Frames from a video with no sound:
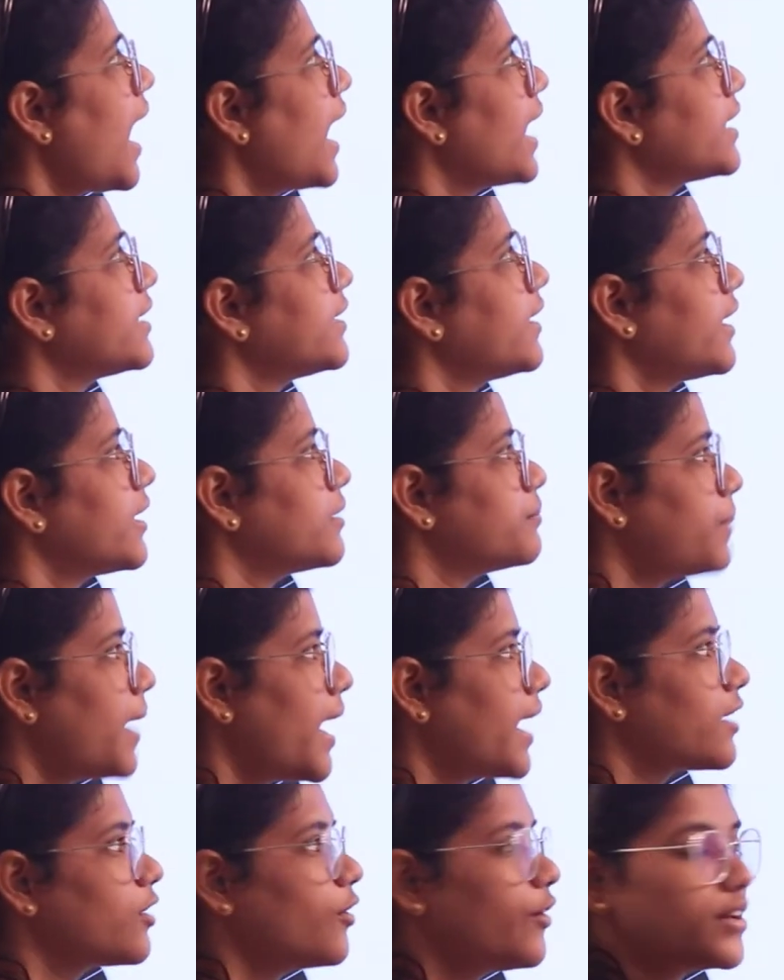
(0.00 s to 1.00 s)
And in
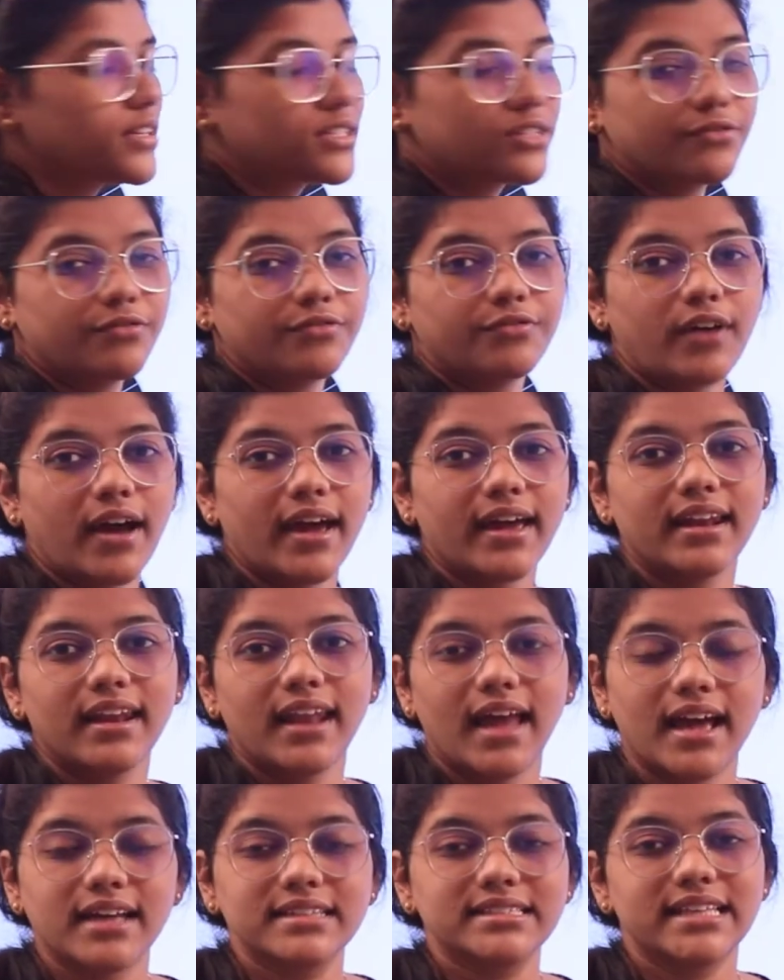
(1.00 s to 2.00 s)
Bangalore, it's
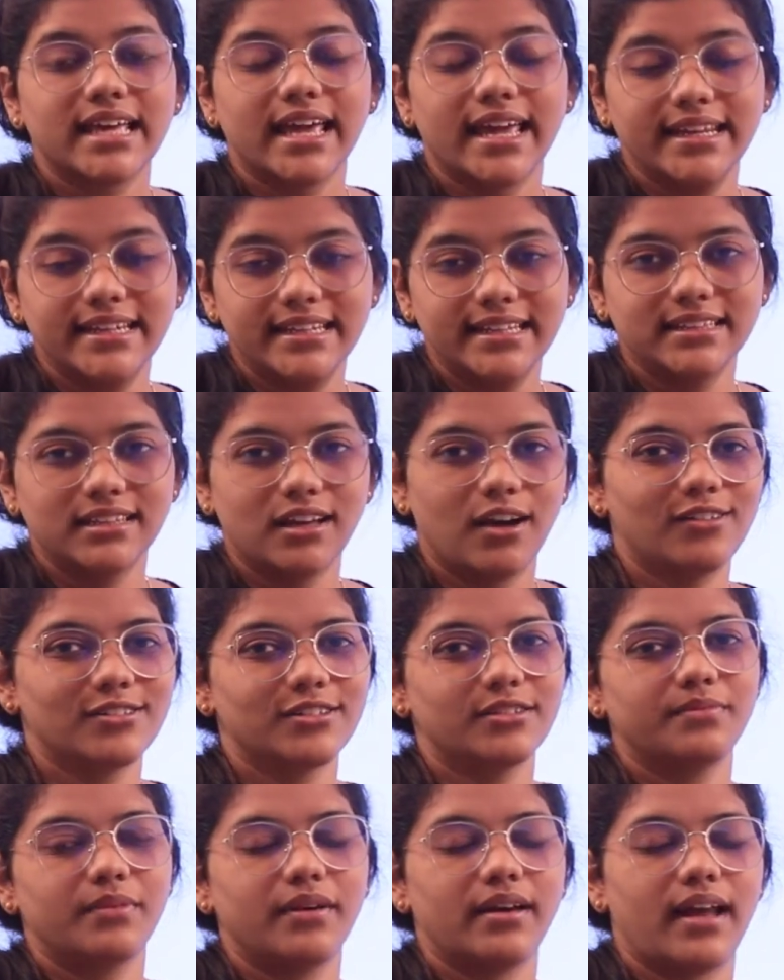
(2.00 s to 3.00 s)

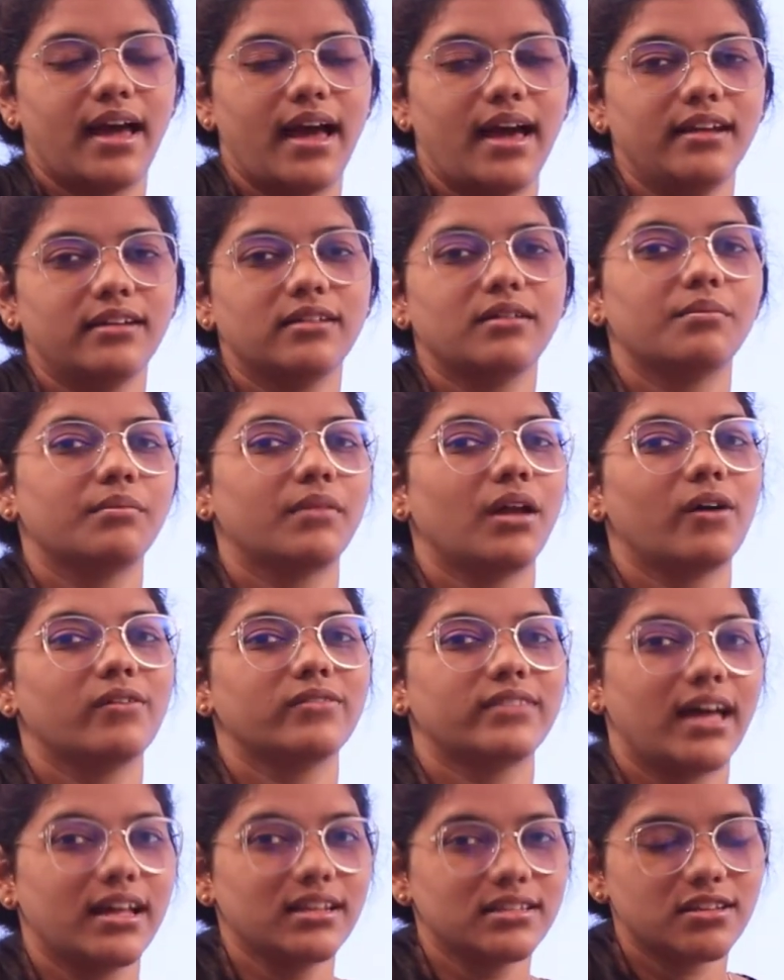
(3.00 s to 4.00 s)
5,18,000 per annum. Now
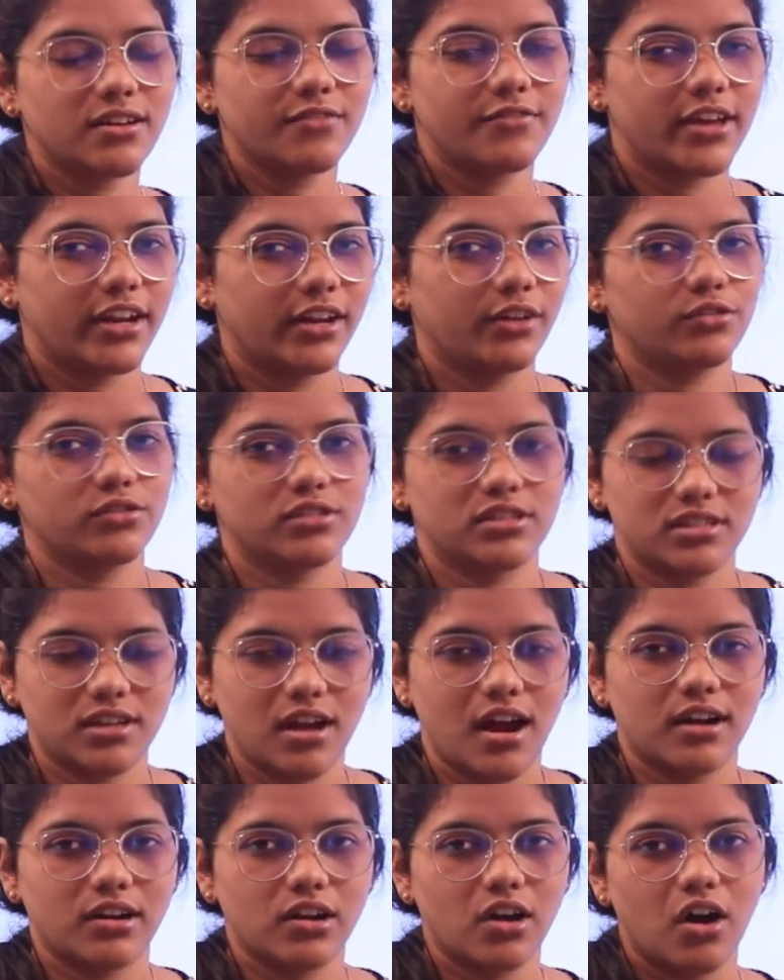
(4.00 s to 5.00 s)
that's a very good
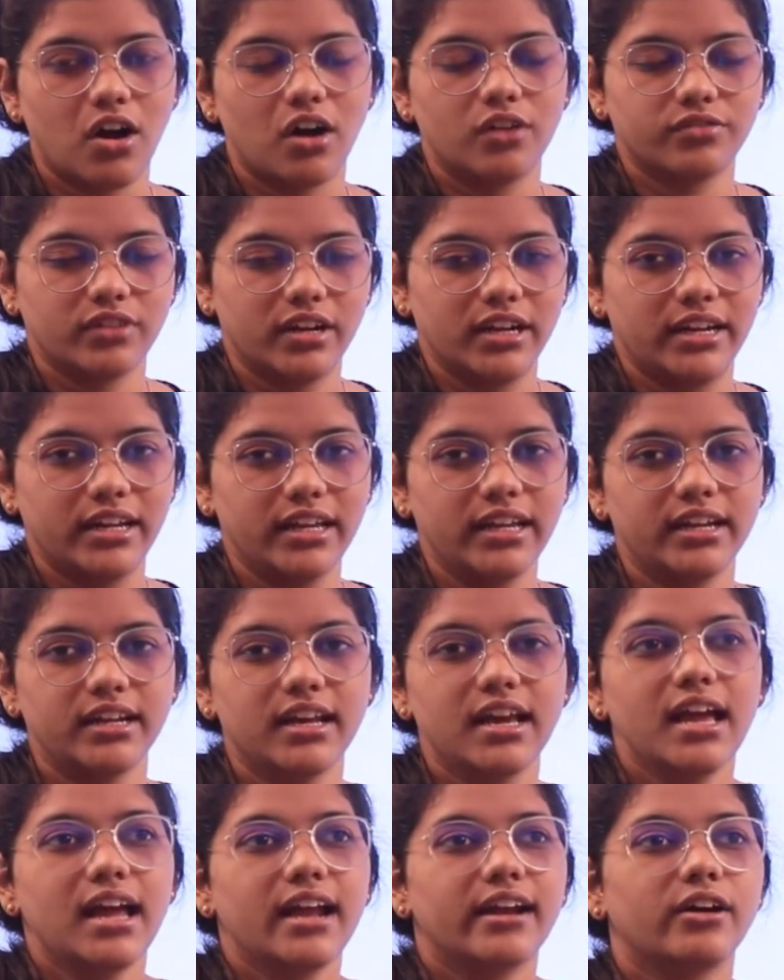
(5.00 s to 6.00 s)
start off indeed.